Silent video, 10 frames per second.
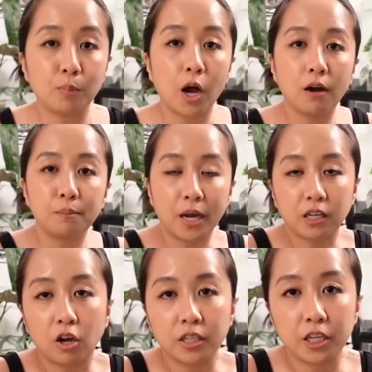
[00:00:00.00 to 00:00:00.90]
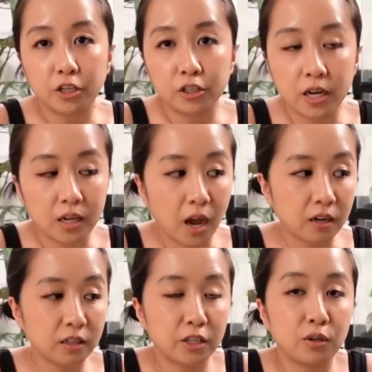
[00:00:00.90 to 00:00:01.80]
pop back on here and kind
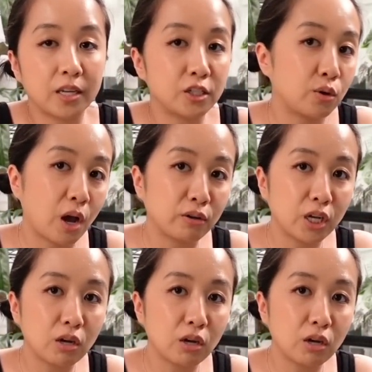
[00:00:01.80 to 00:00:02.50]
of let you guys know how it